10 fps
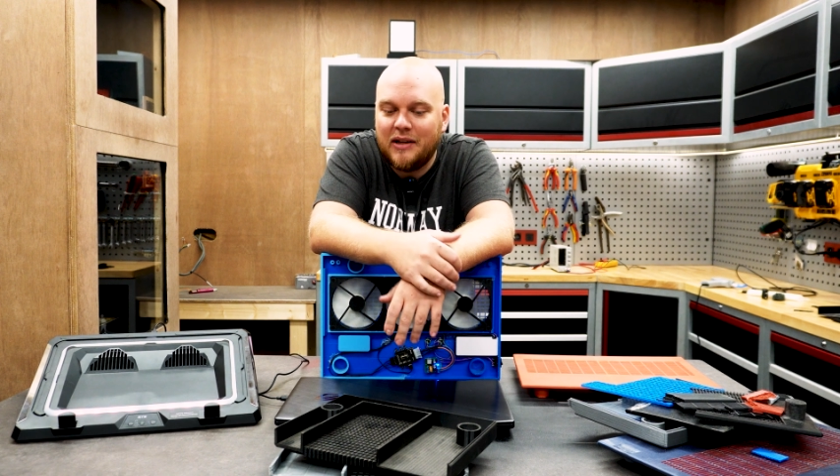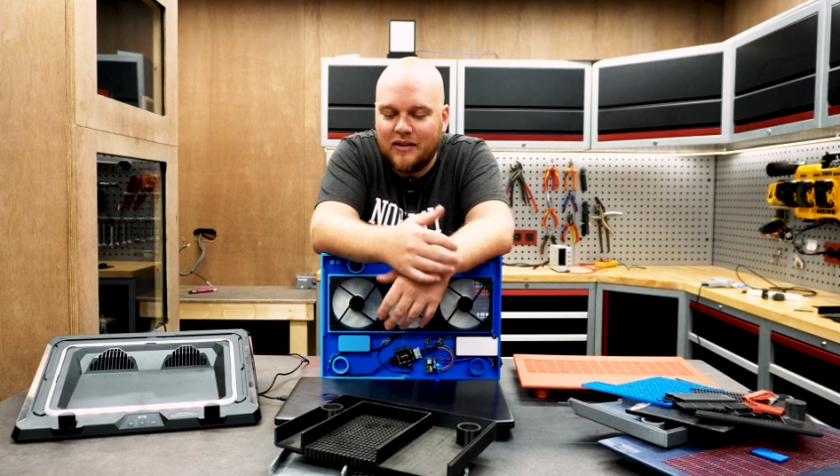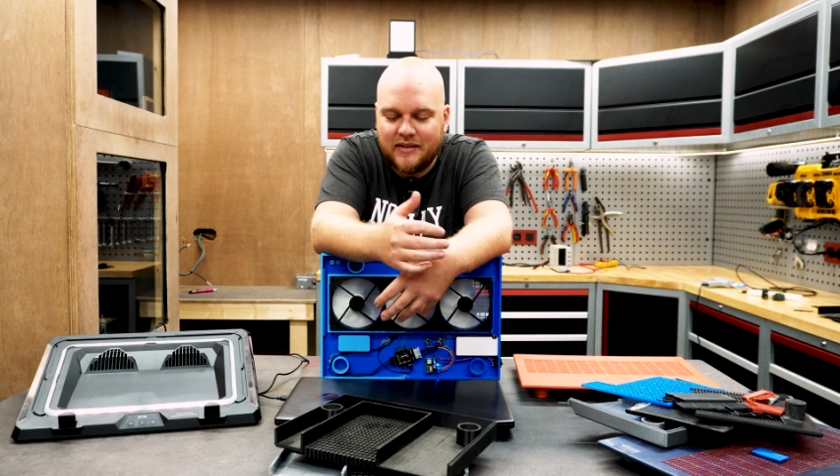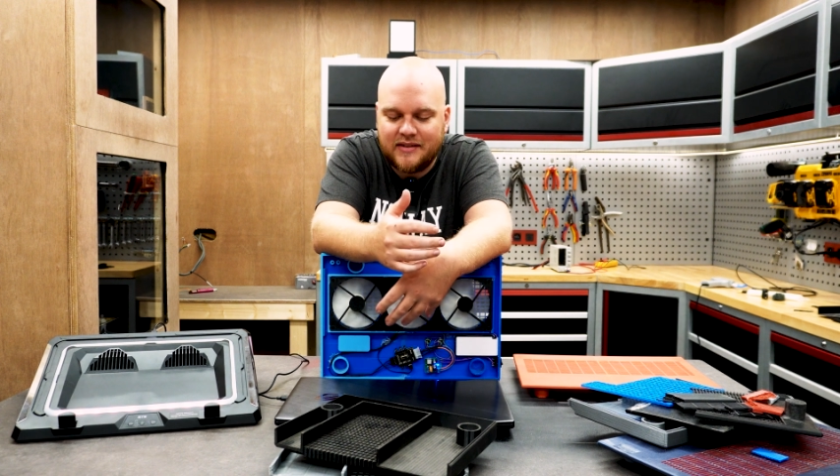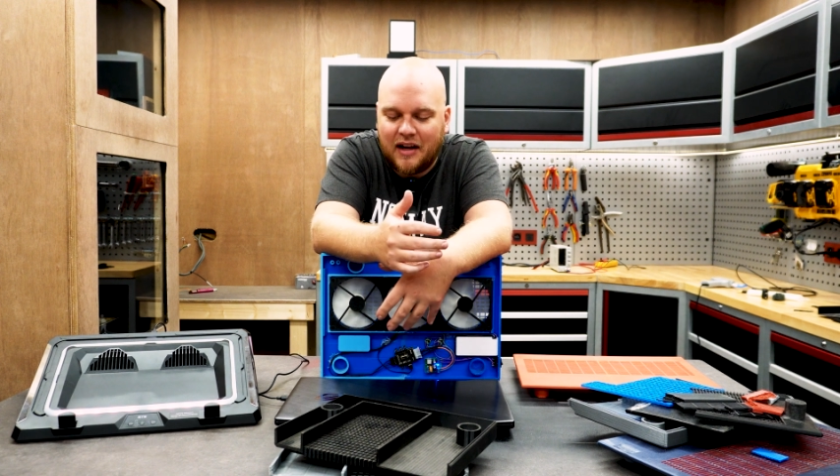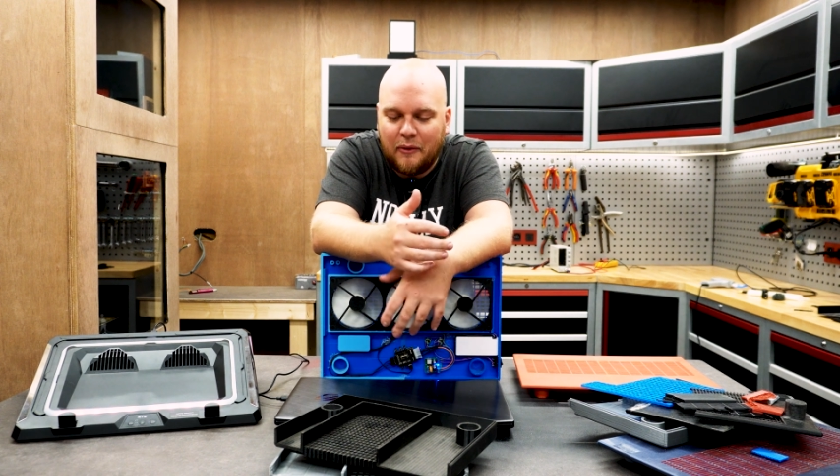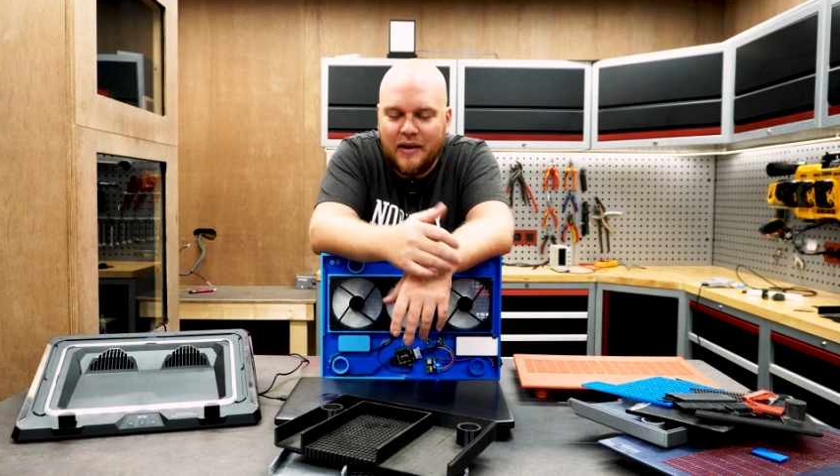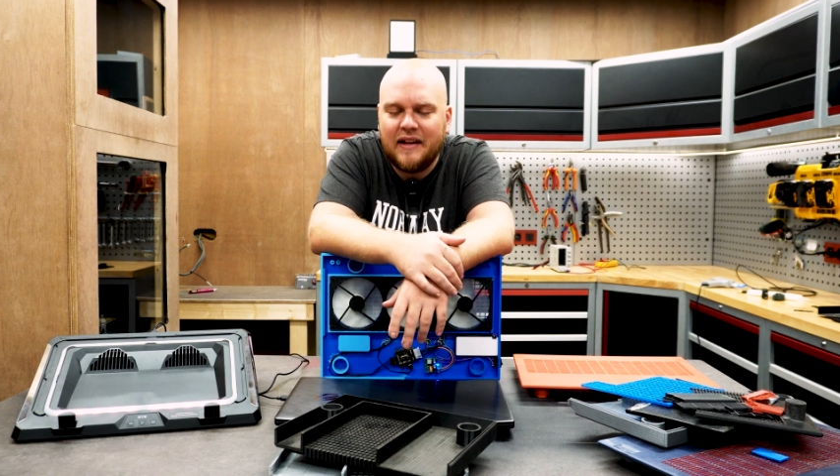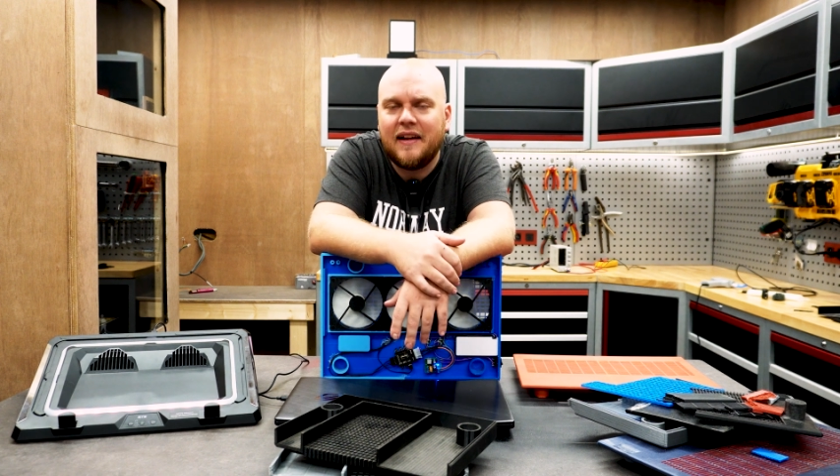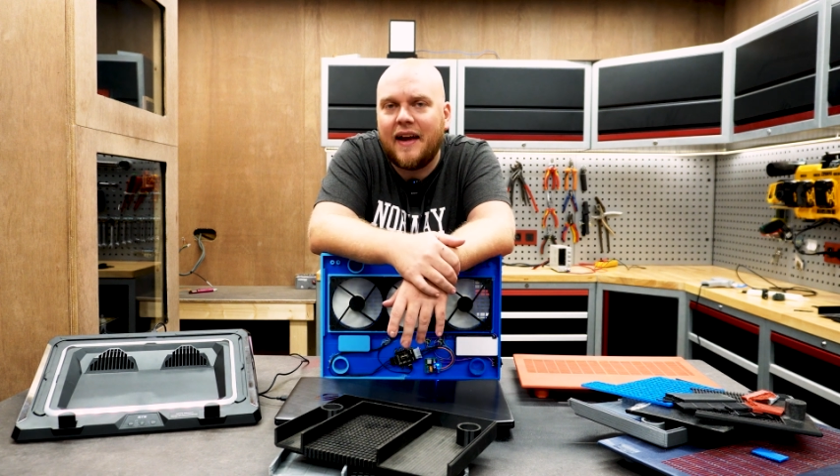because I
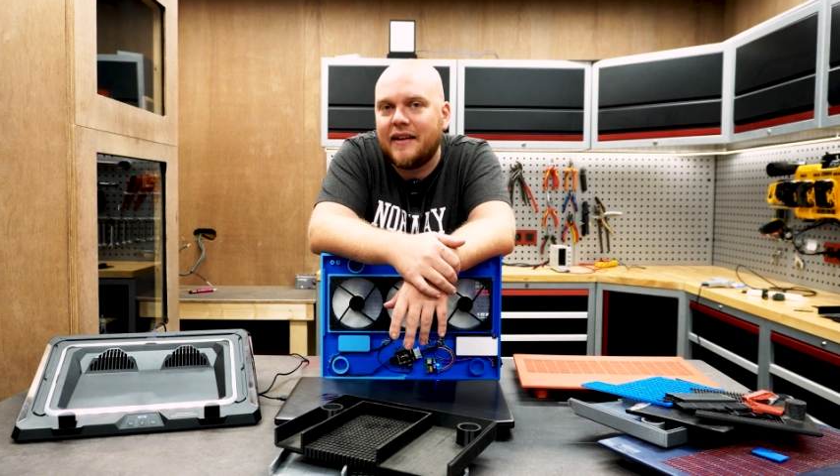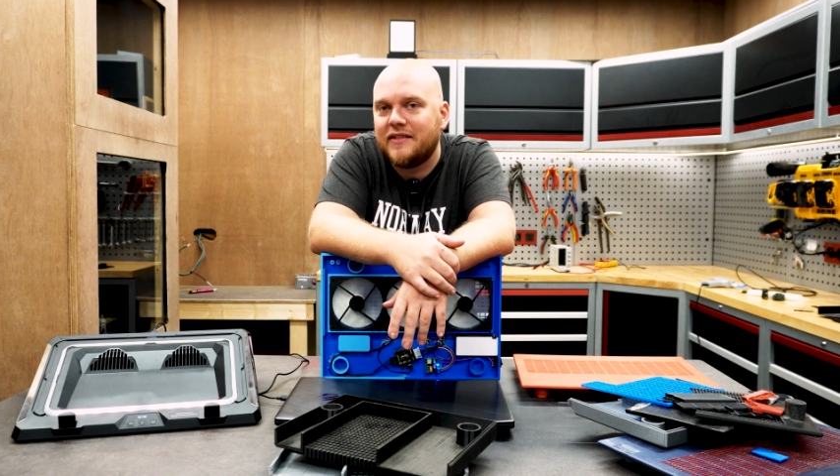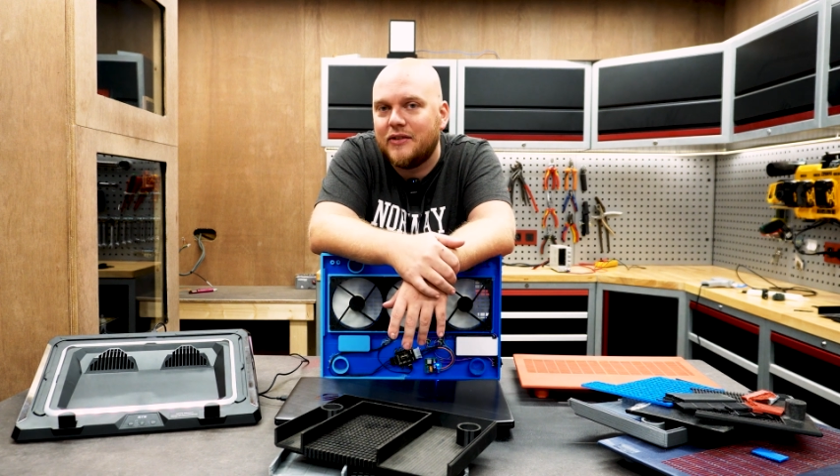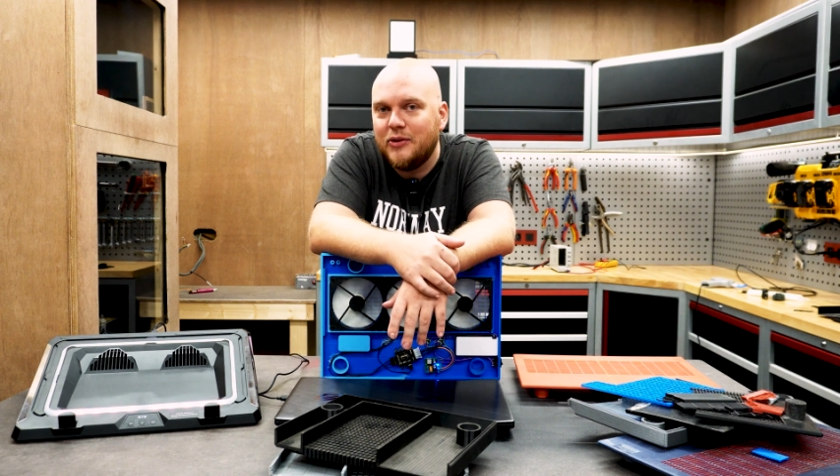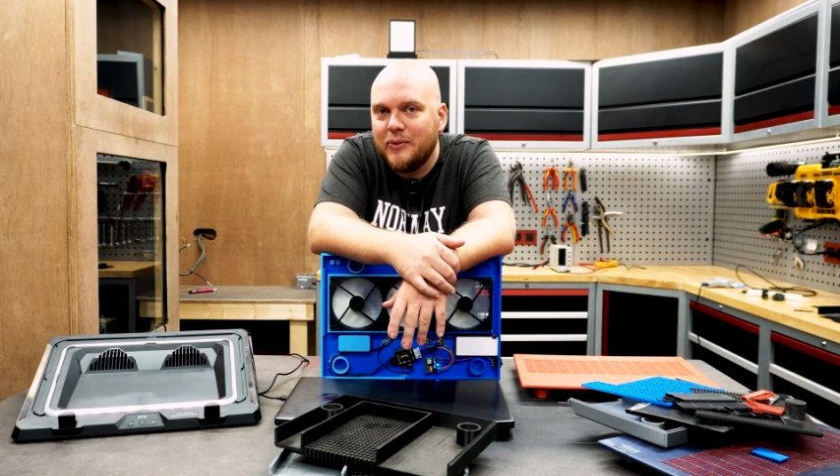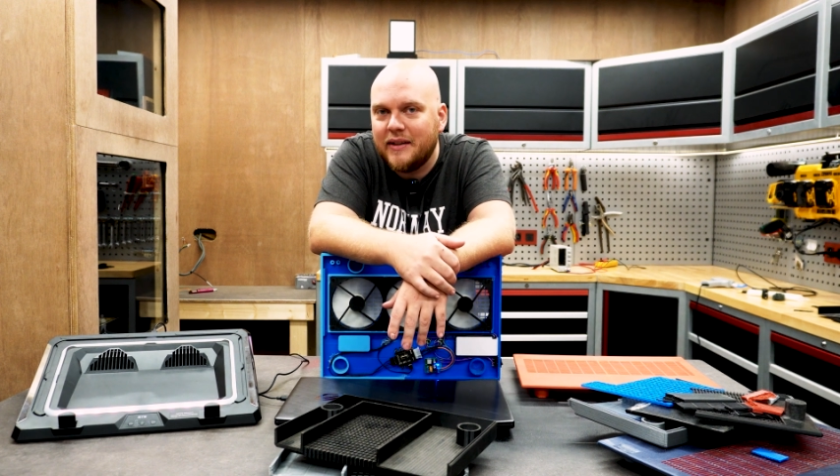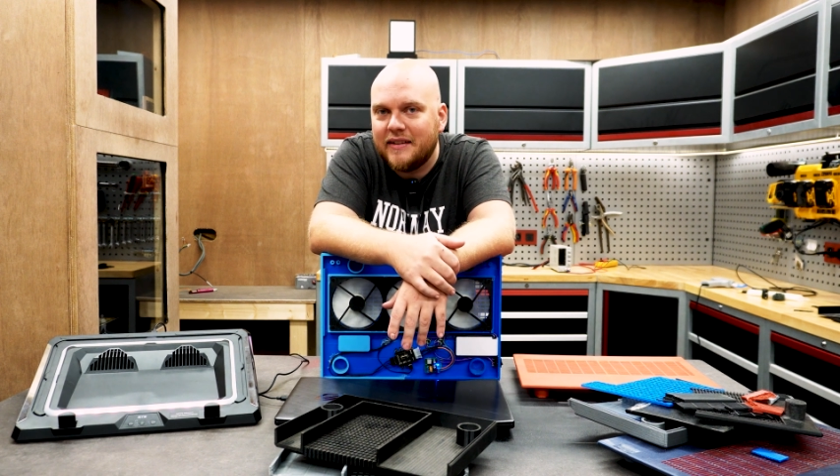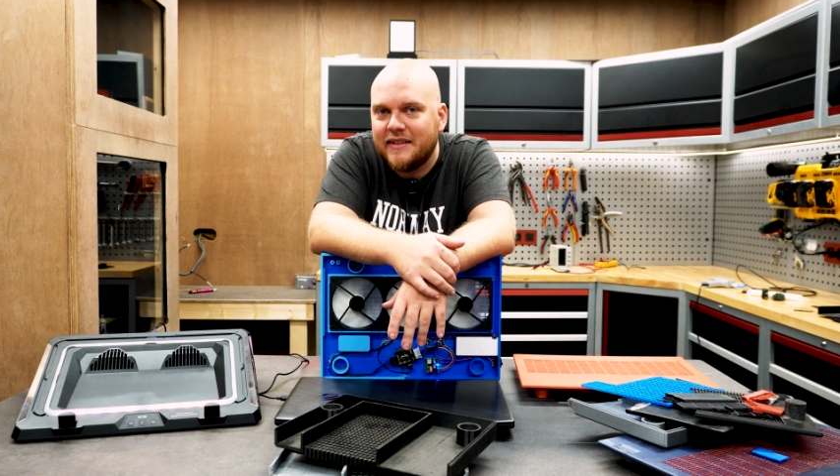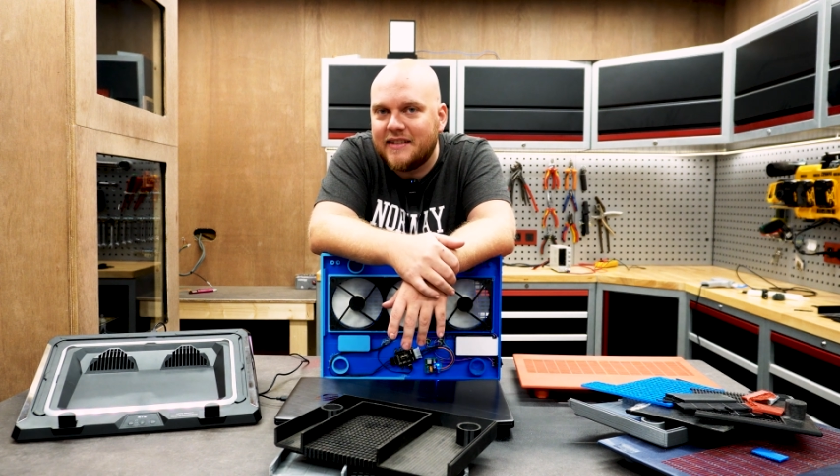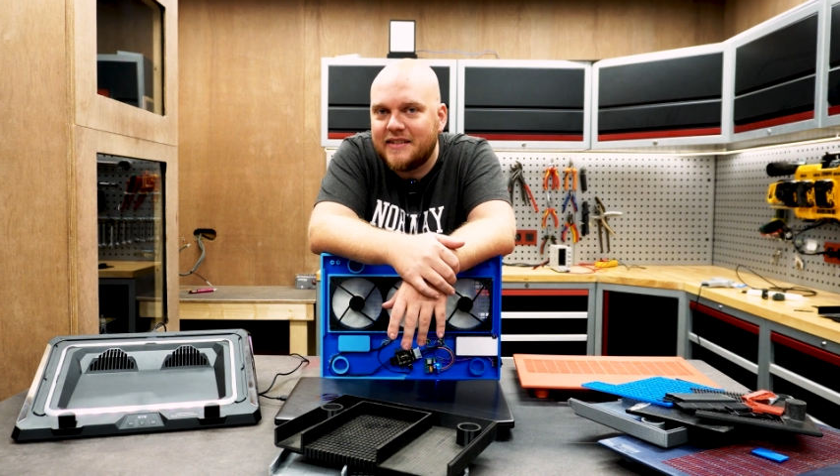really liked
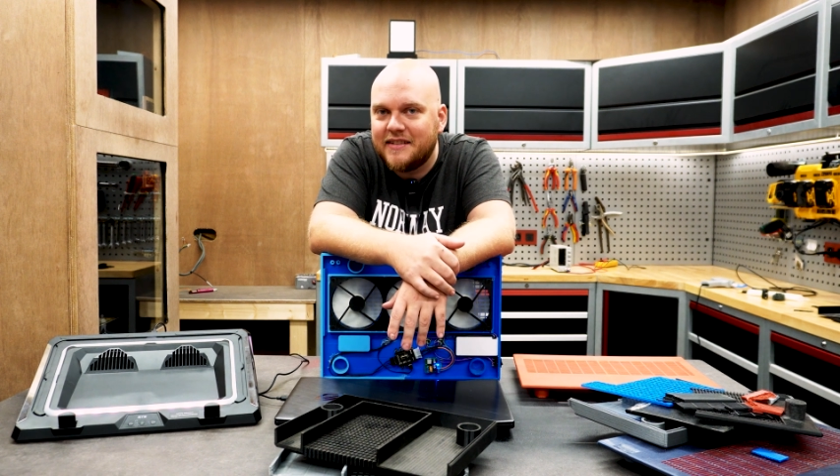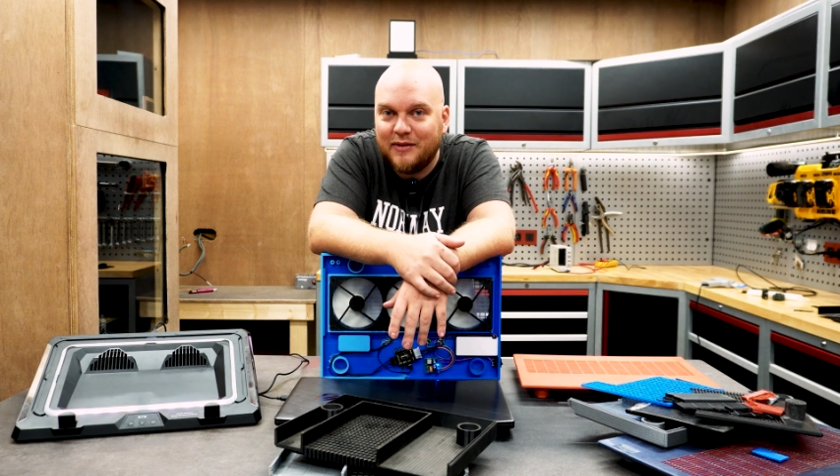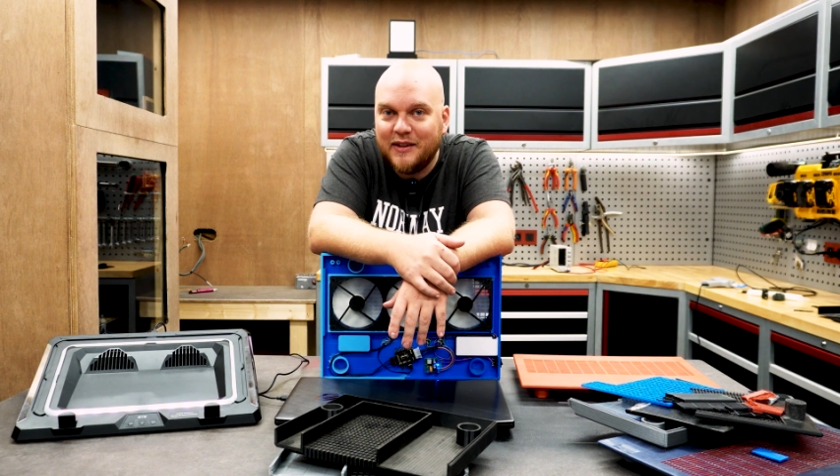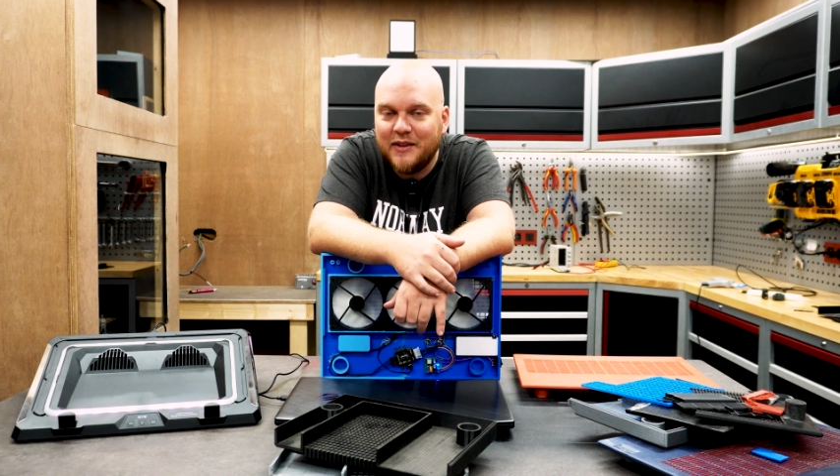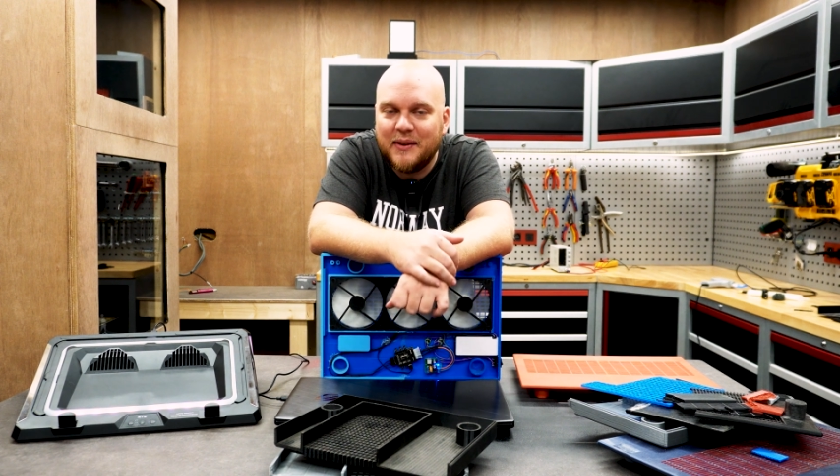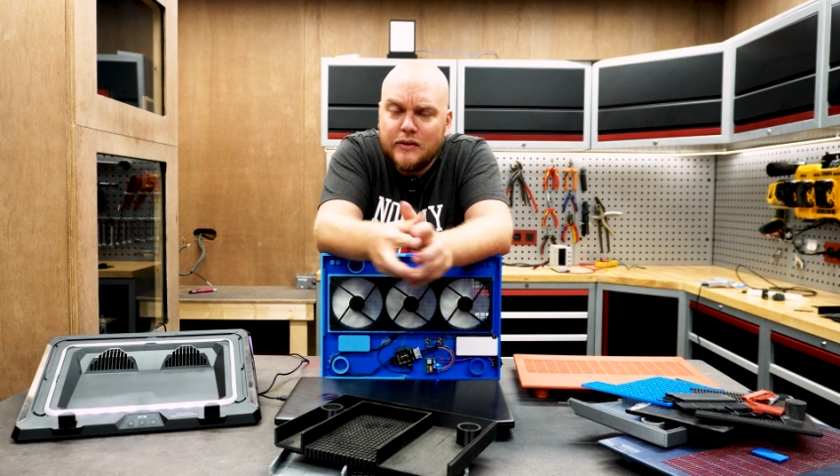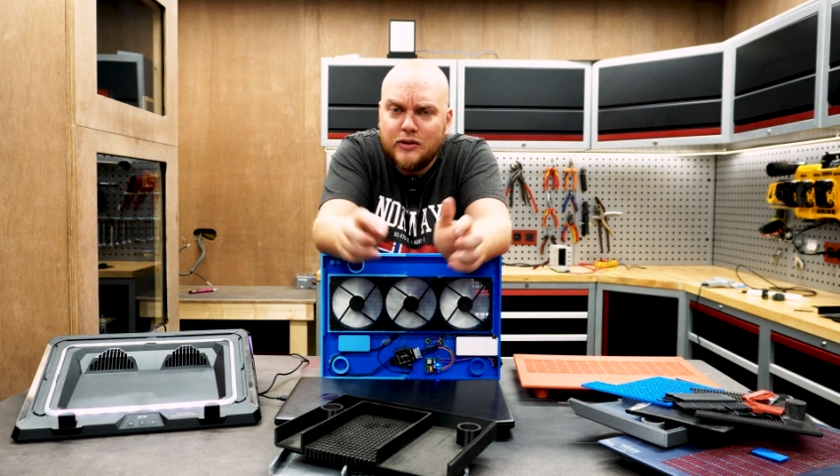doing this video.